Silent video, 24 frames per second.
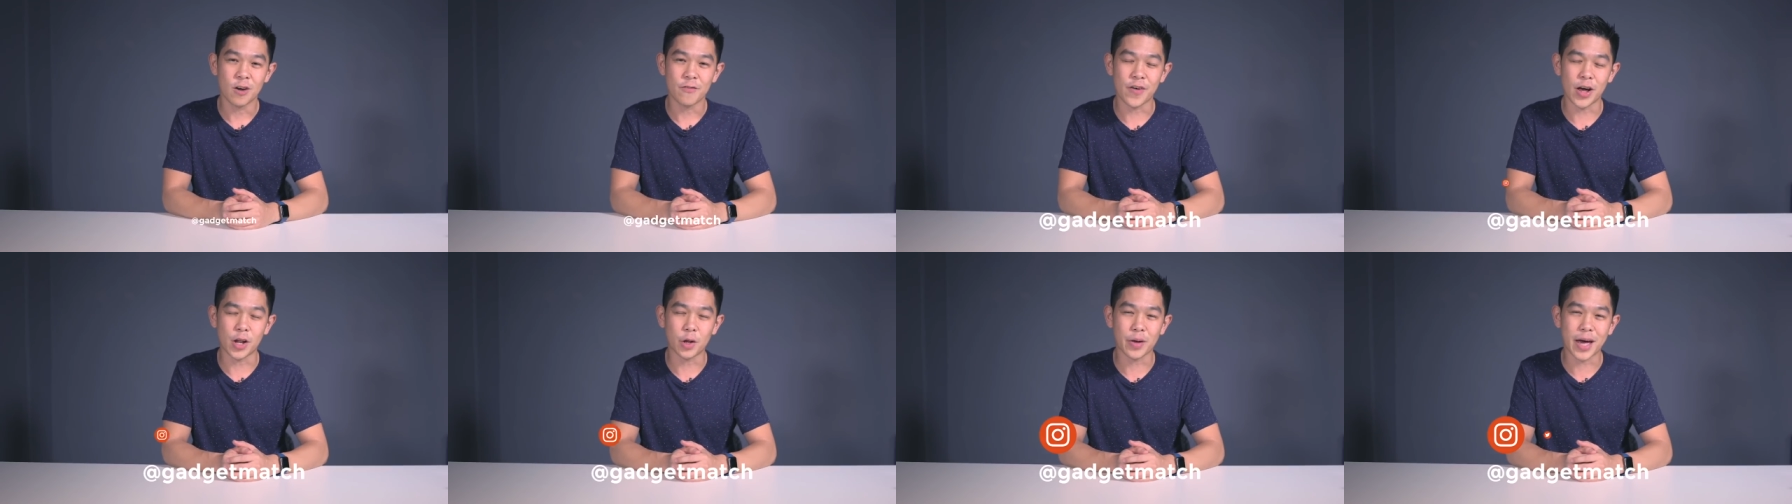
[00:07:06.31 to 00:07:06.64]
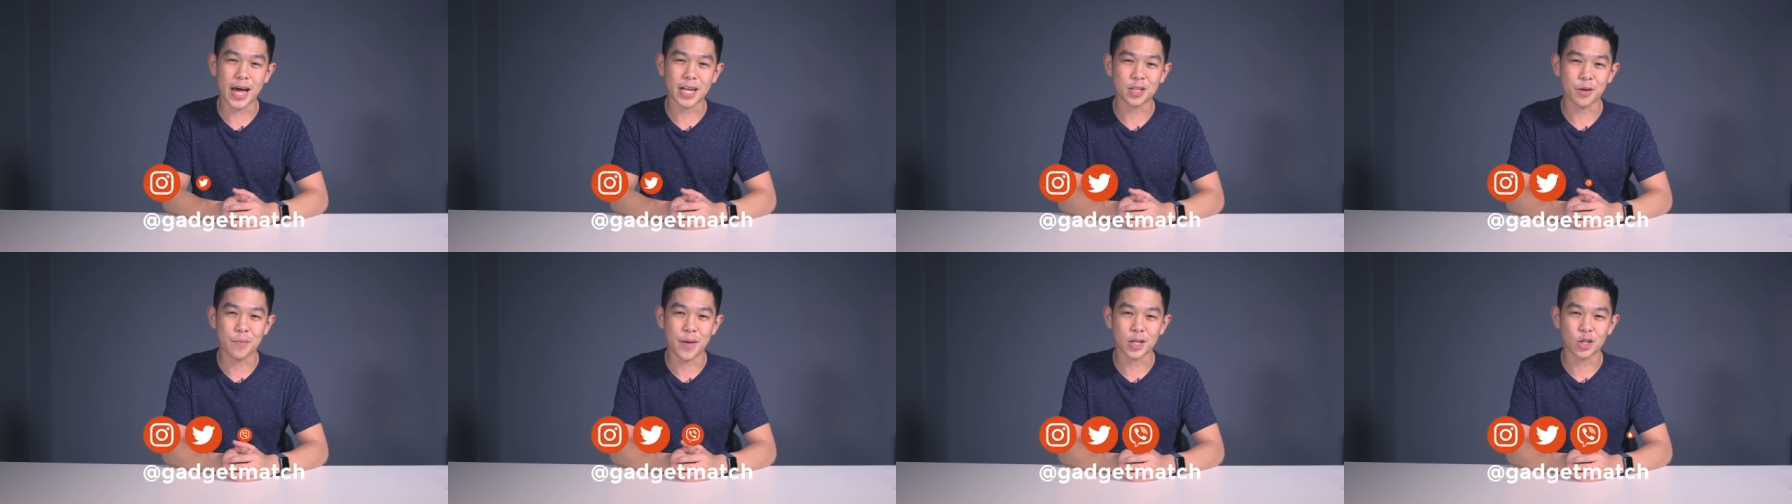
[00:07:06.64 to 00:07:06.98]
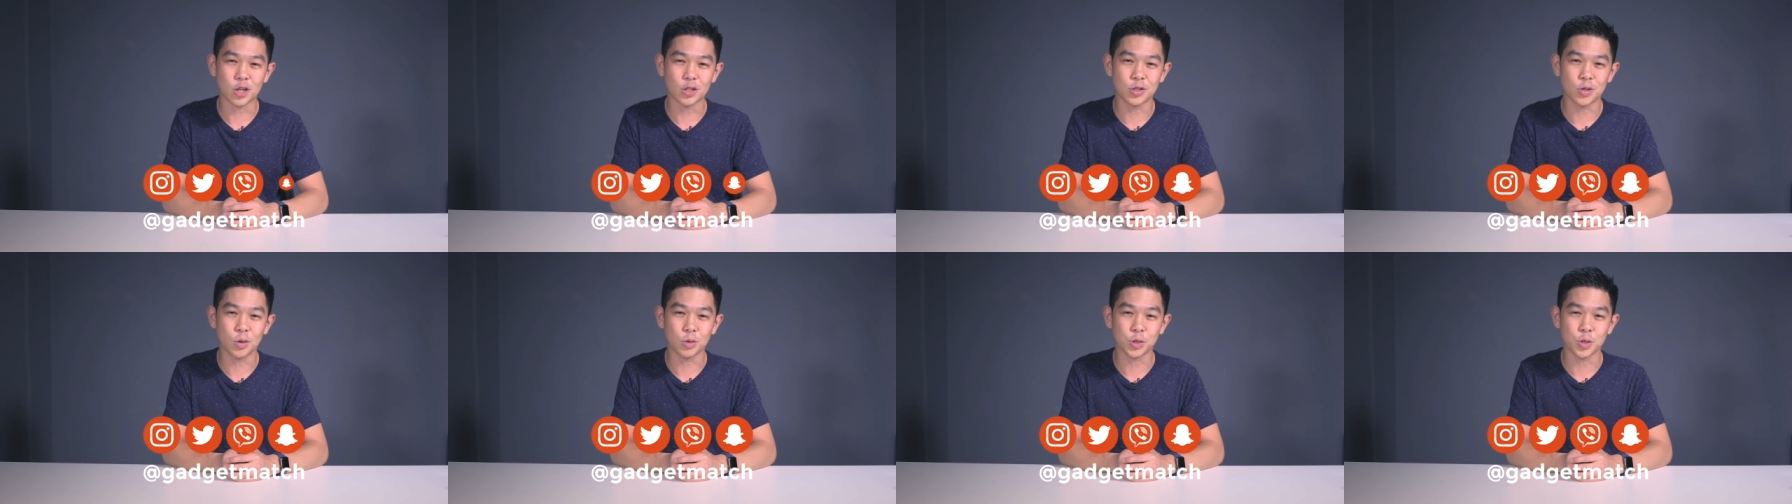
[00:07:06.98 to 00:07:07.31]
follow Gadget
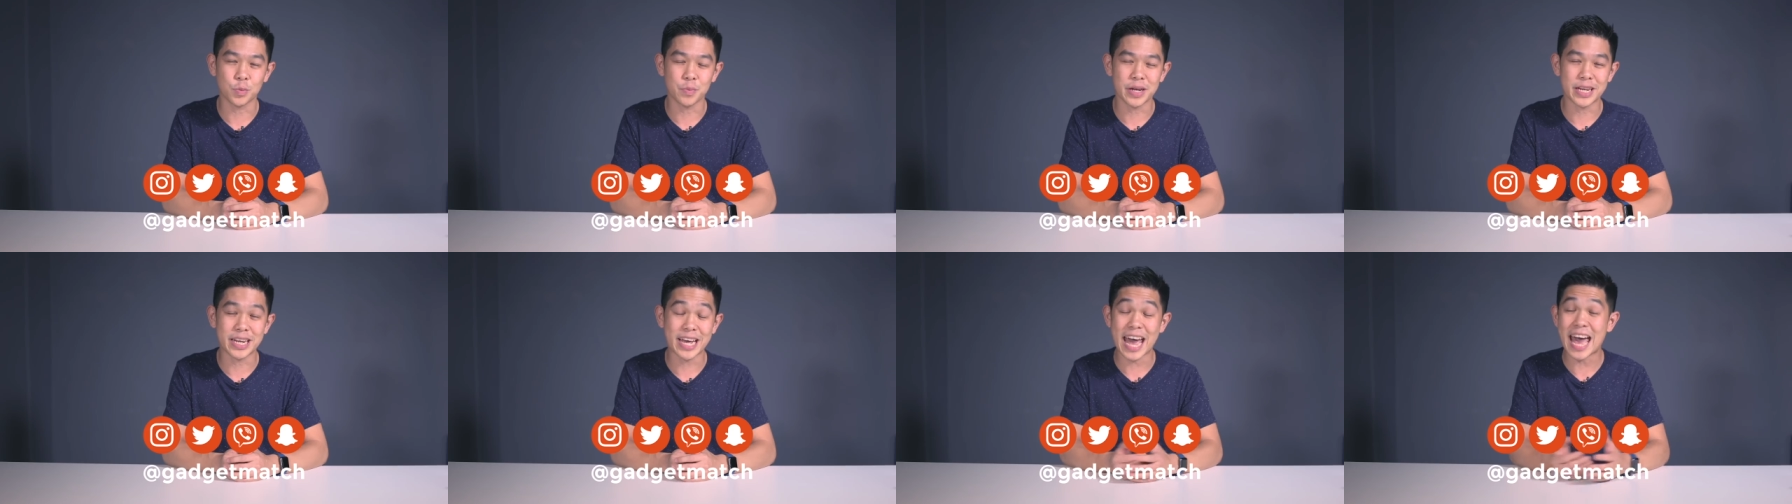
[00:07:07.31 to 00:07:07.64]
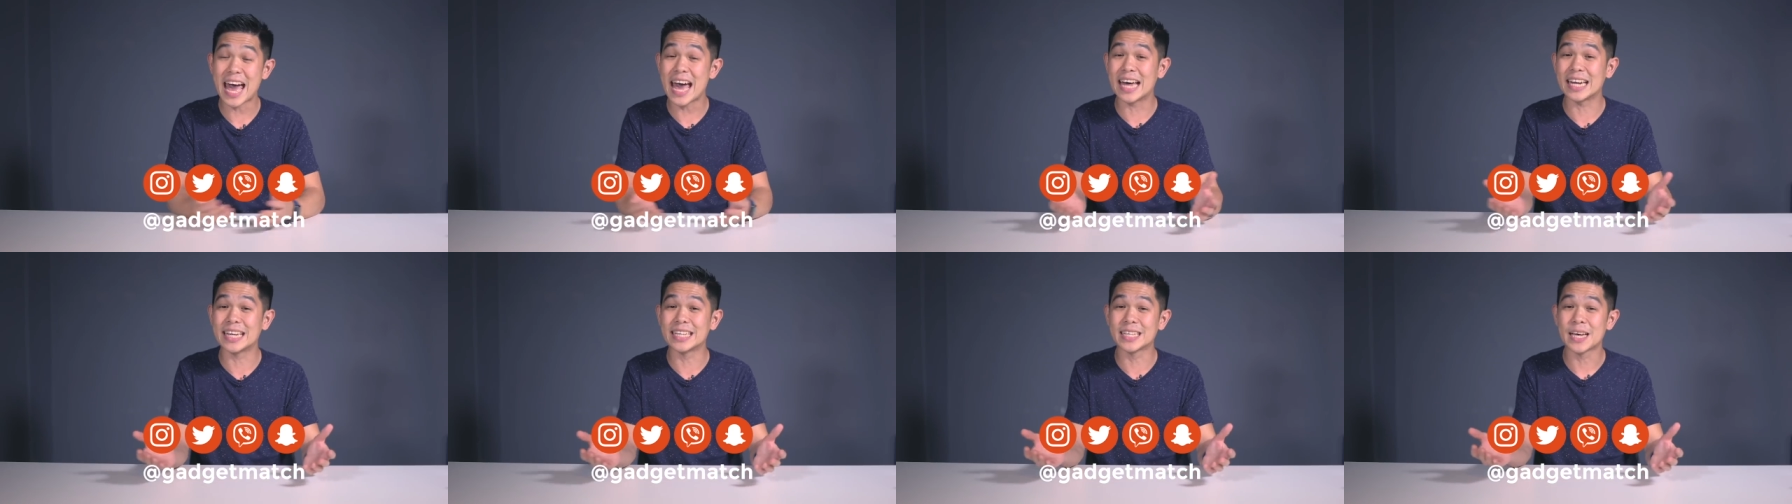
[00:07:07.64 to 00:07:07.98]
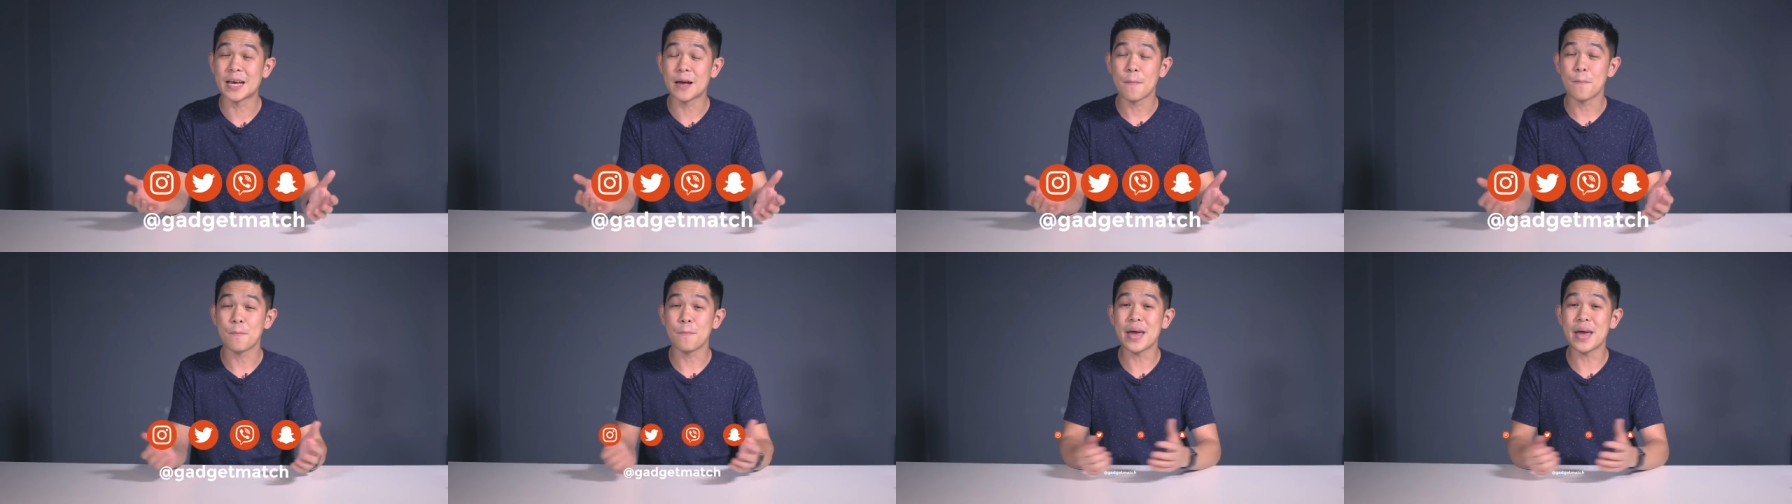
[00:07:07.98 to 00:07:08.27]
Match on social media, and